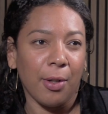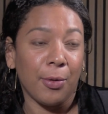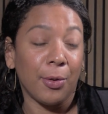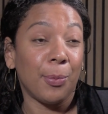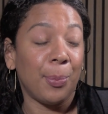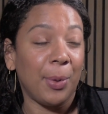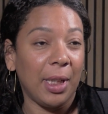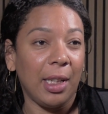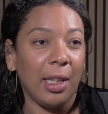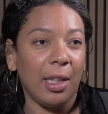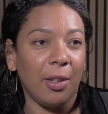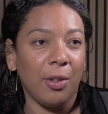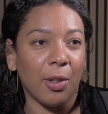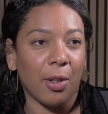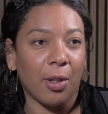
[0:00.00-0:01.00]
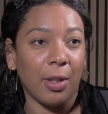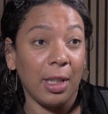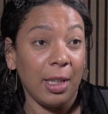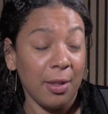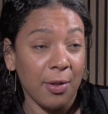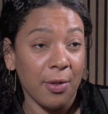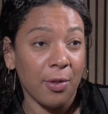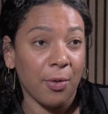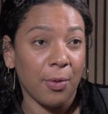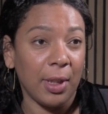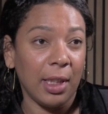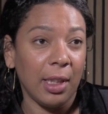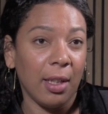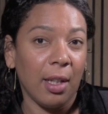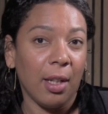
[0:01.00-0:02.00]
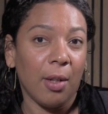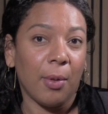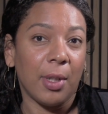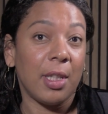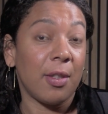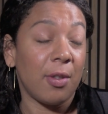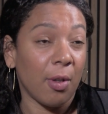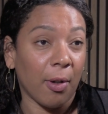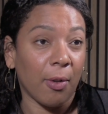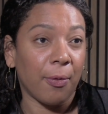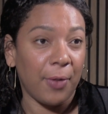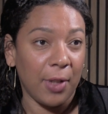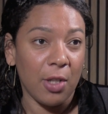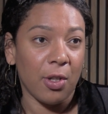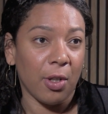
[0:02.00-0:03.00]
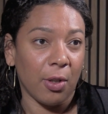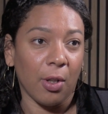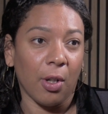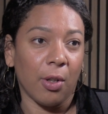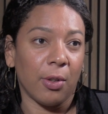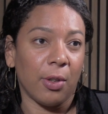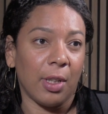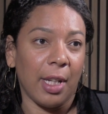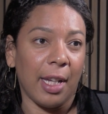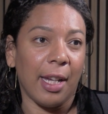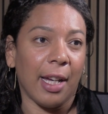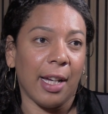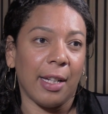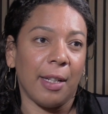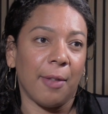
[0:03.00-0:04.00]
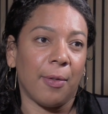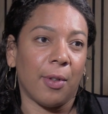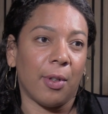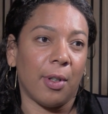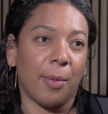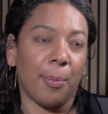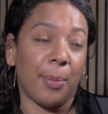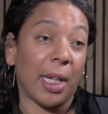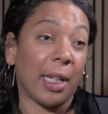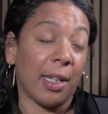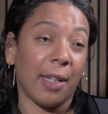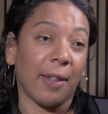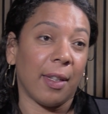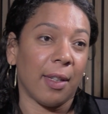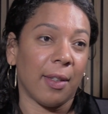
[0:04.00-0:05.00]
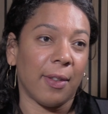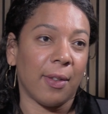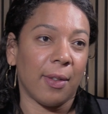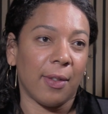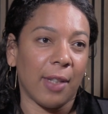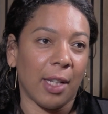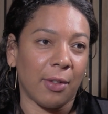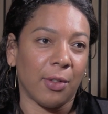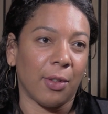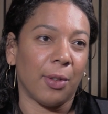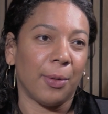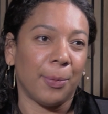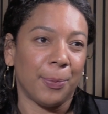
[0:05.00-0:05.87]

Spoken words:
could be in your industry? What is your vision on AI for banking sector?